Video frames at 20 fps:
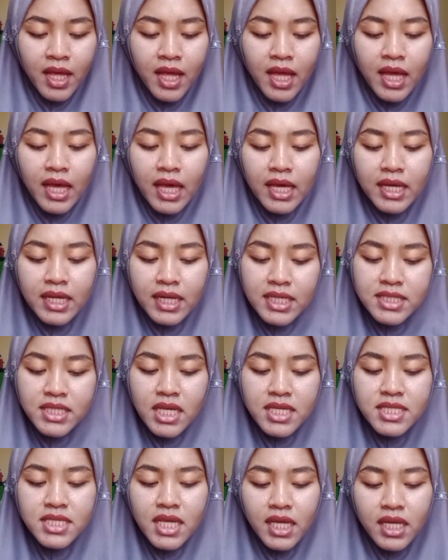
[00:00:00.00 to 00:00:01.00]
English
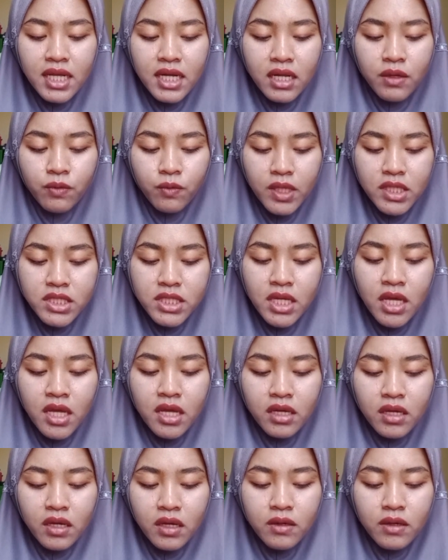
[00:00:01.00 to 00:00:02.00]
as second language
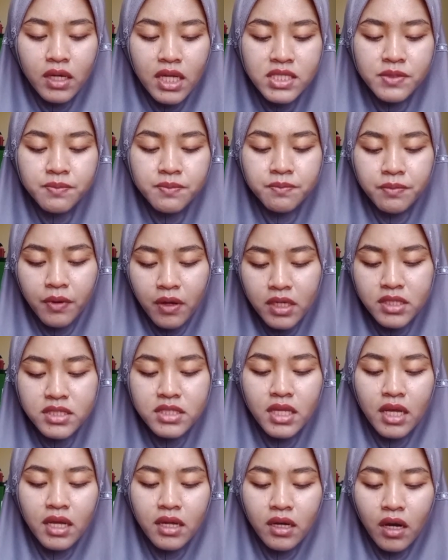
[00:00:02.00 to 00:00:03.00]
corresponds
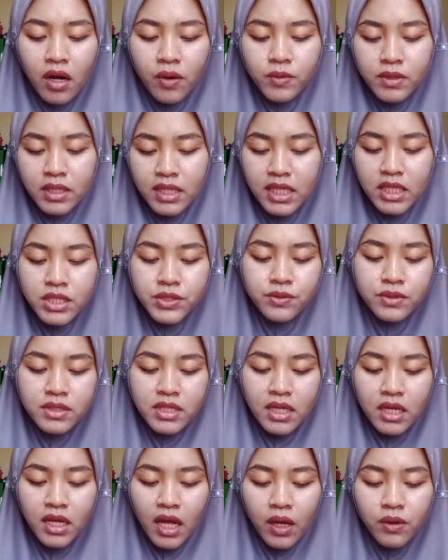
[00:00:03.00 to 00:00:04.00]
roughly to
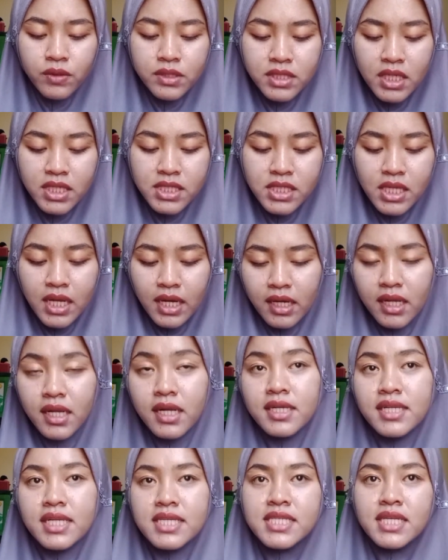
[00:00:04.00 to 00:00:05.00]
the outer
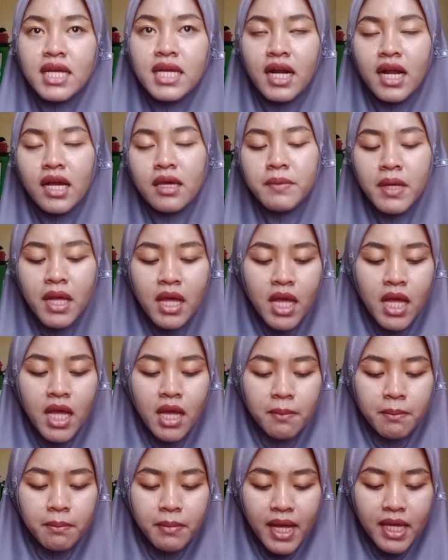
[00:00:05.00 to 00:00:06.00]
circle described
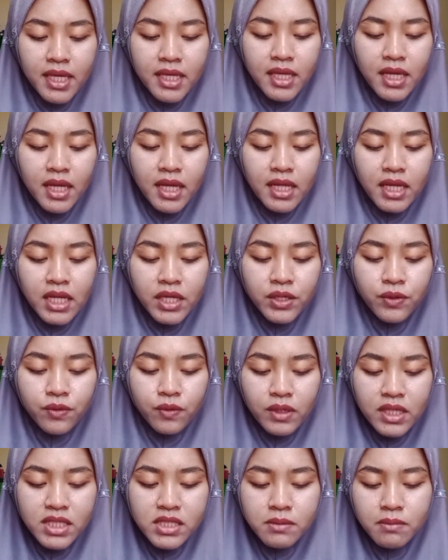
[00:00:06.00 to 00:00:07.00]
by
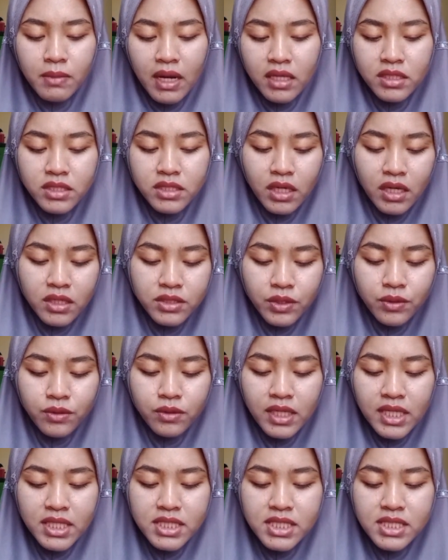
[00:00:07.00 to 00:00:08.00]
linguist
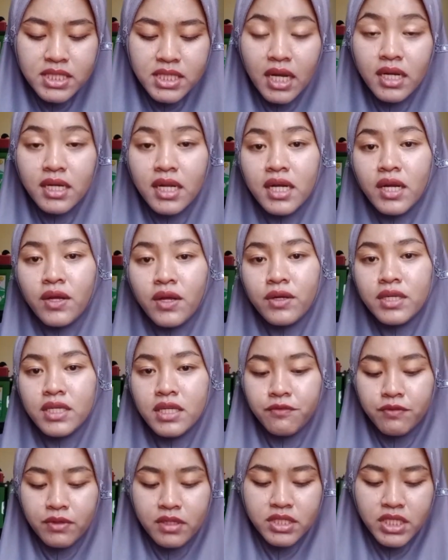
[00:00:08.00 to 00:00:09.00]
breakthrough in standard
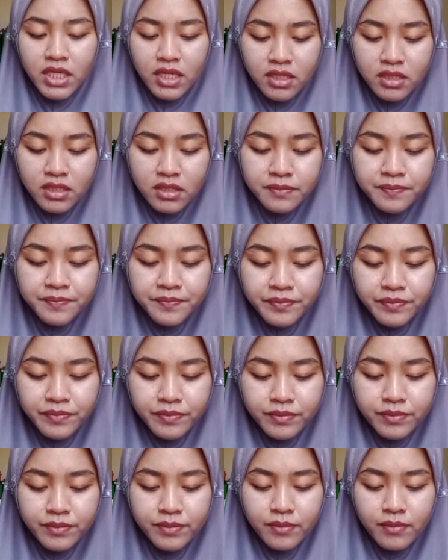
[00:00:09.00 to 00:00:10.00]
condition
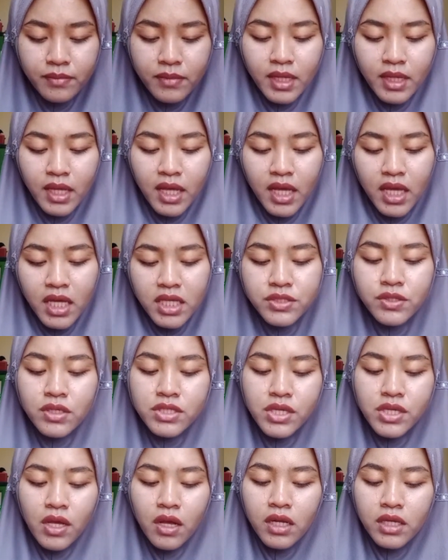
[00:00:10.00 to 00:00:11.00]
in
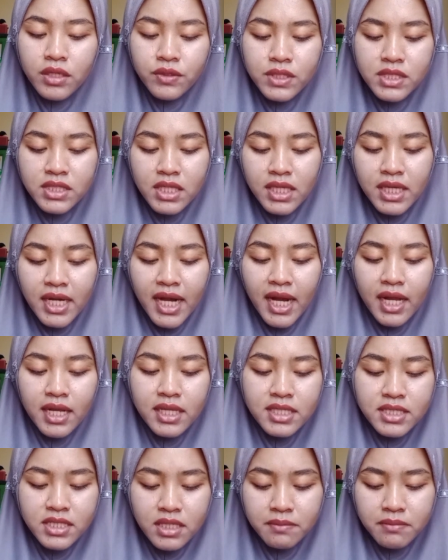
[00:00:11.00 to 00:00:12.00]
sociolinguistic
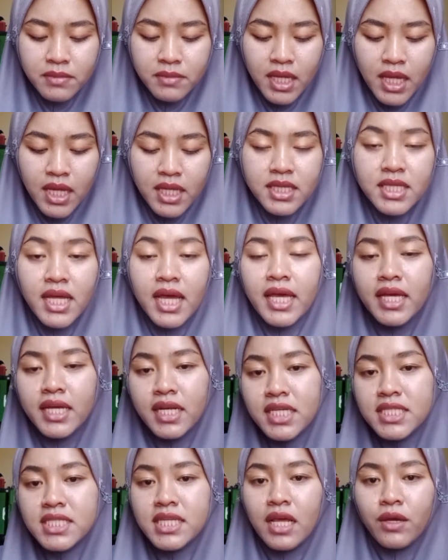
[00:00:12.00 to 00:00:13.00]
realism, the
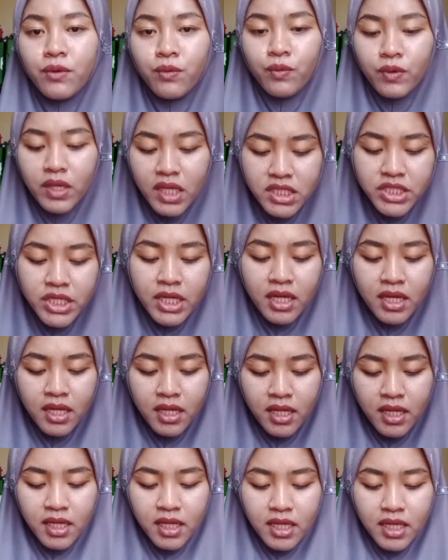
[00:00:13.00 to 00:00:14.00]
English language
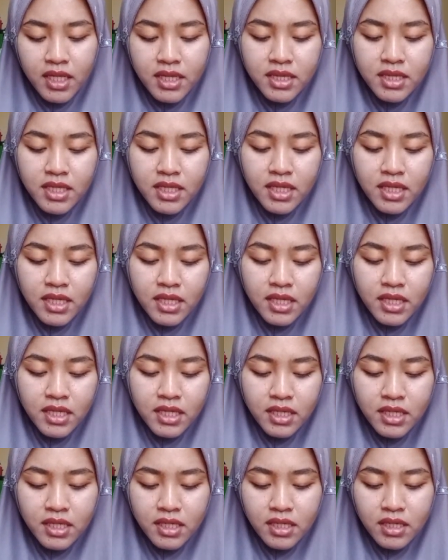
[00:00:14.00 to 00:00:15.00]
in
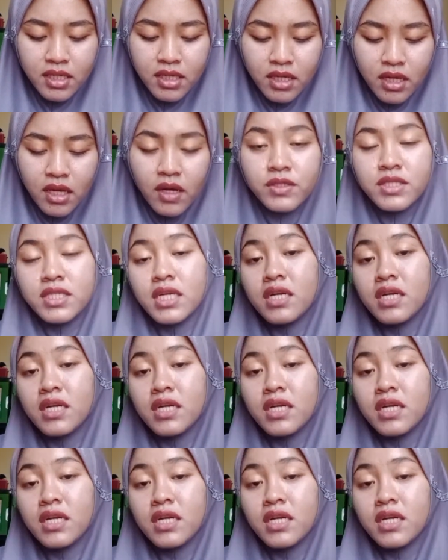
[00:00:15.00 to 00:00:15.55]
the outer